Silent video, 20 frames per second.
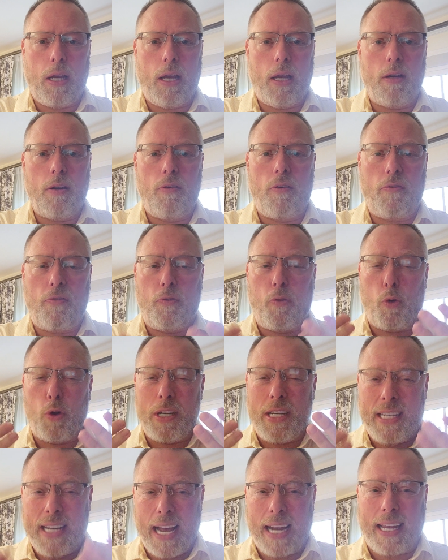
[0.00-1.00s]
in for
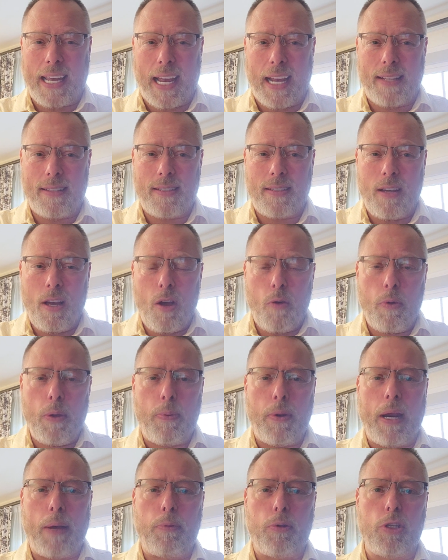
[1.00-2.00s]
decades. We've
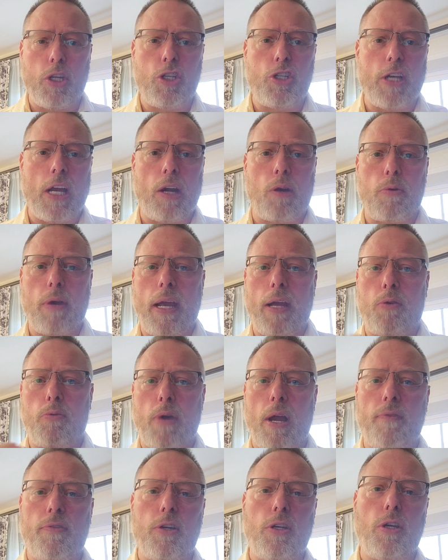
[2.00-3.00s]
been able to generate
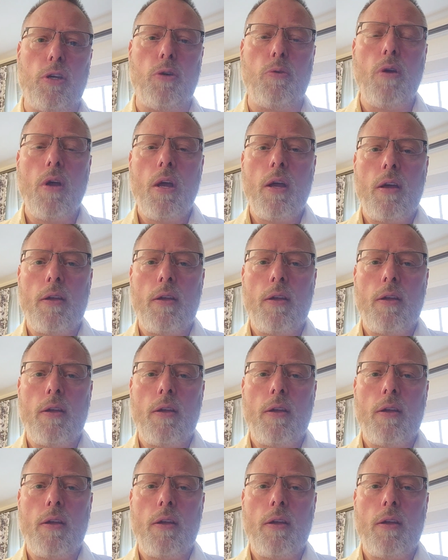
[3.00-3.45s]
revenue